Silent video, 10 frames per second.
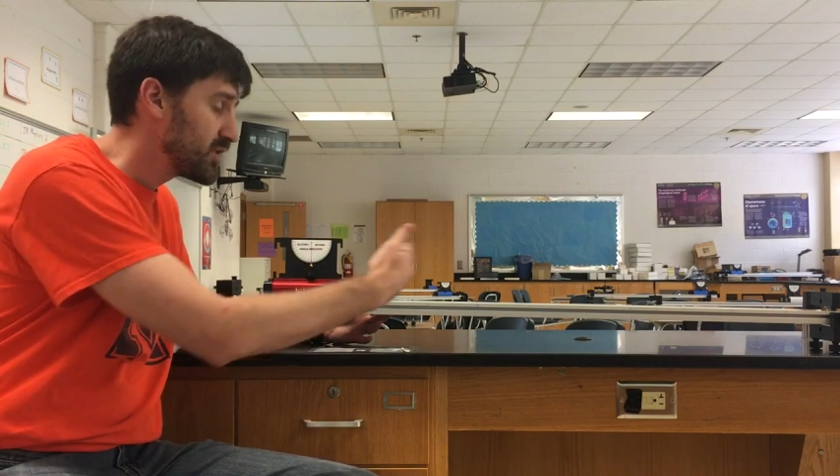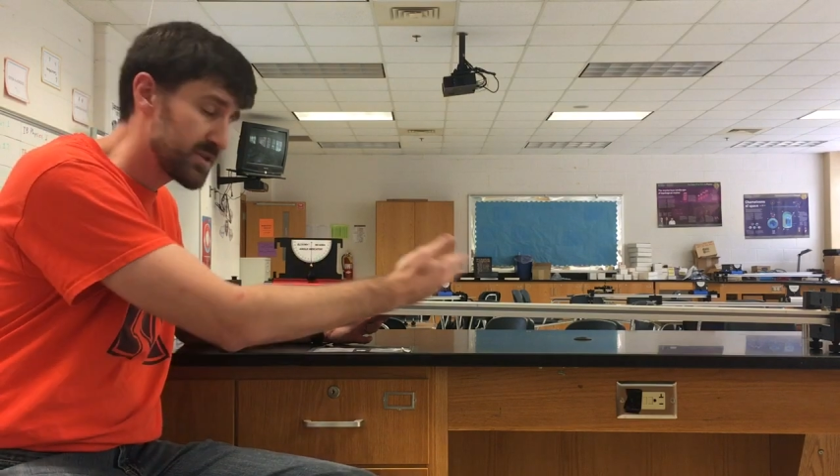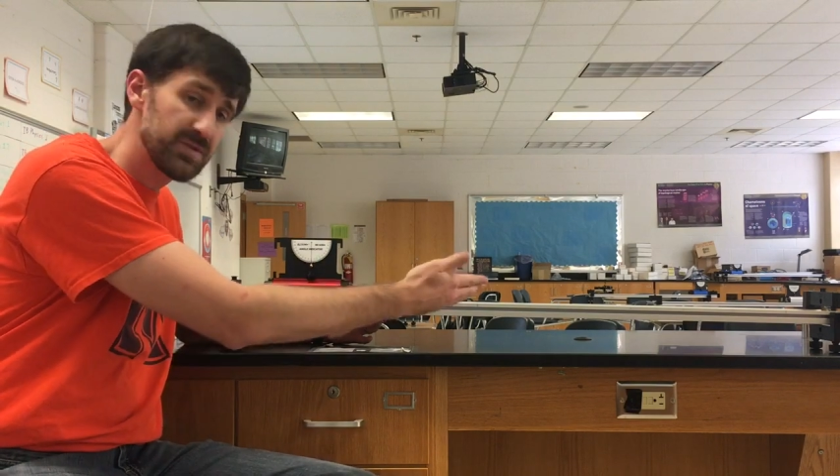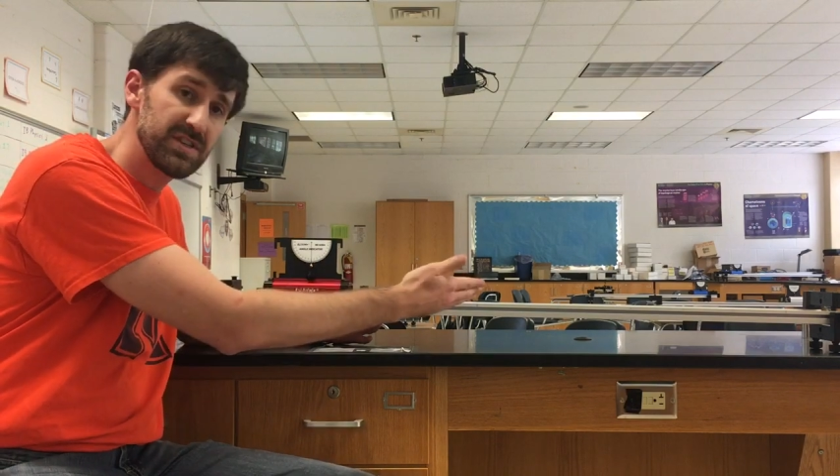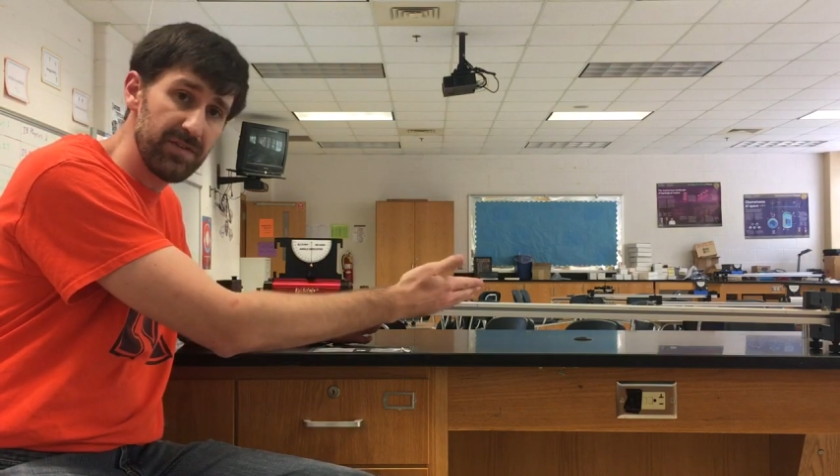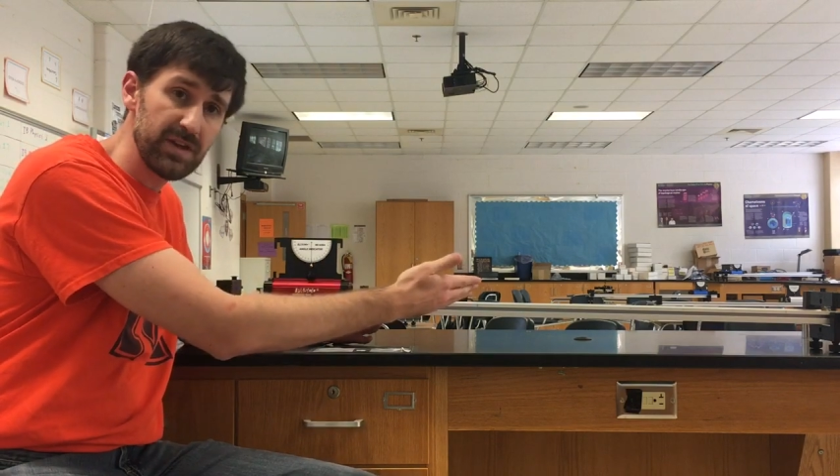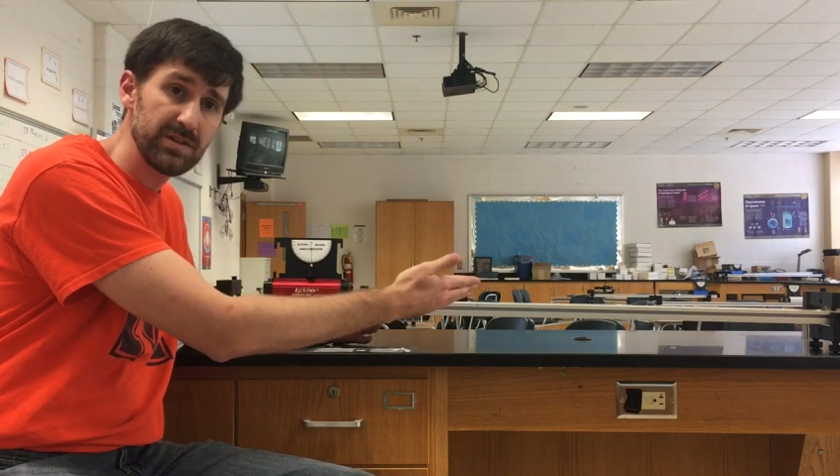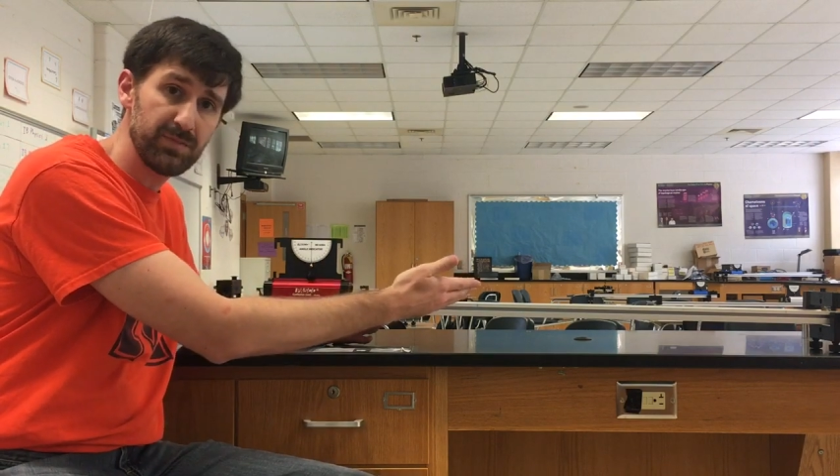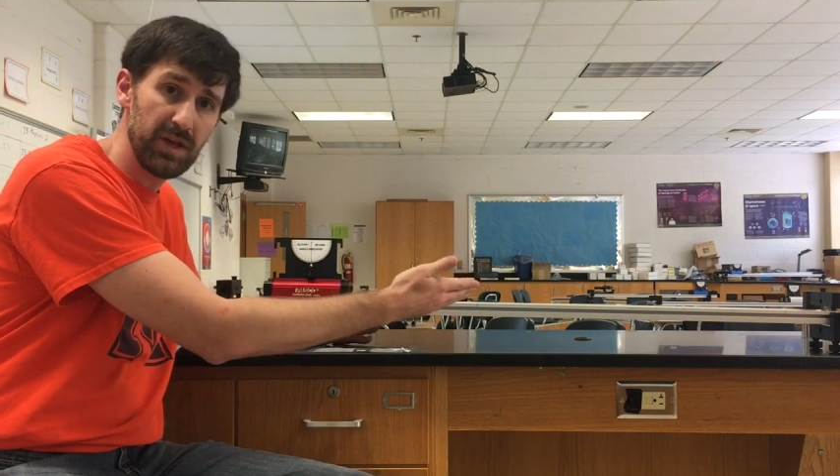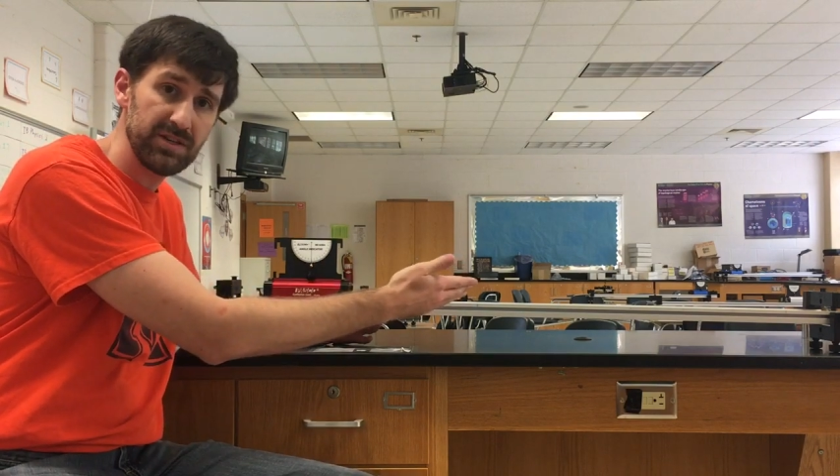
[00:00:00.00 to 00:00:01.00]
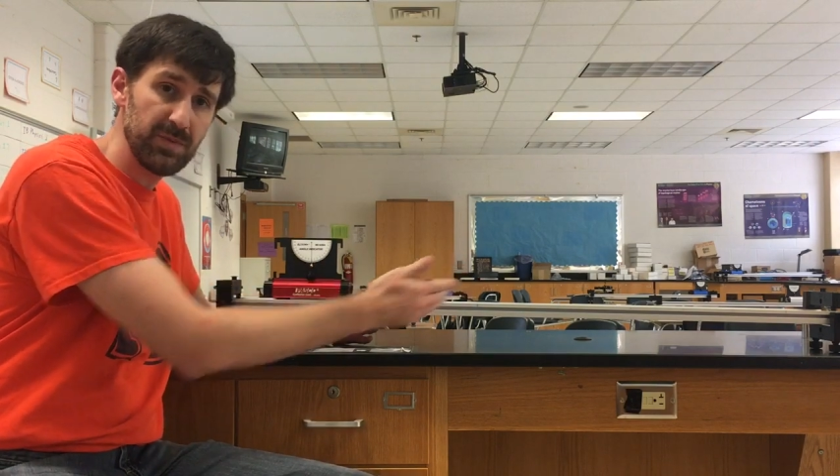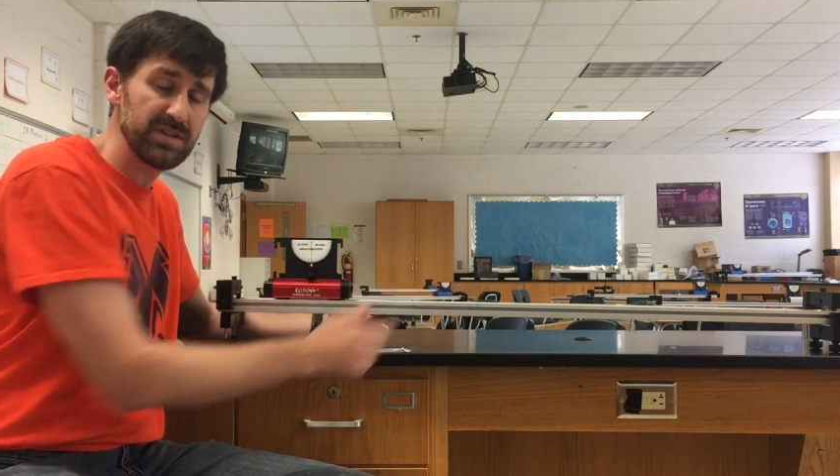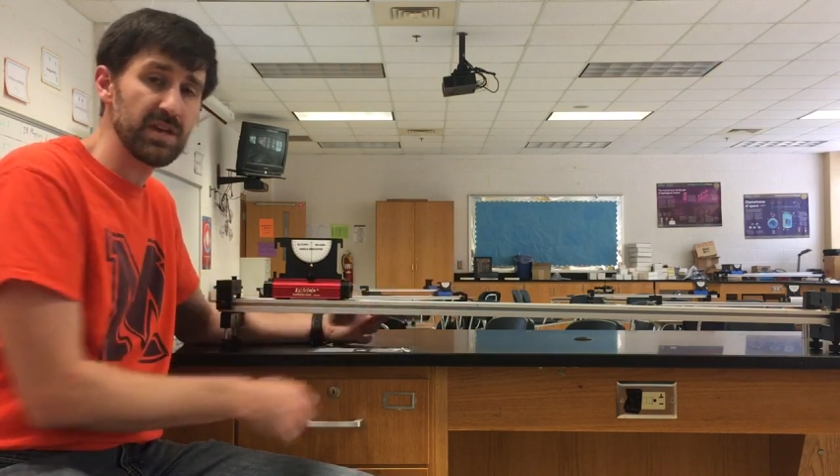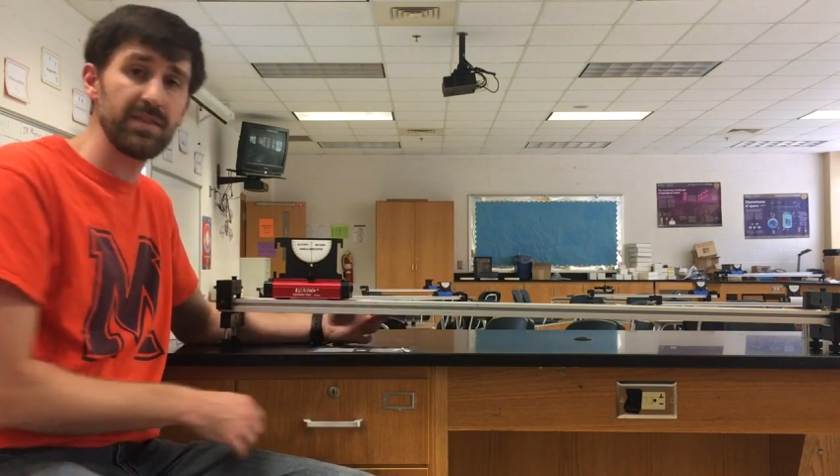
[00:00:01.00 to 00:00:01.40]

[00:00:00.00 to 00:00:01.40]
specific displacements,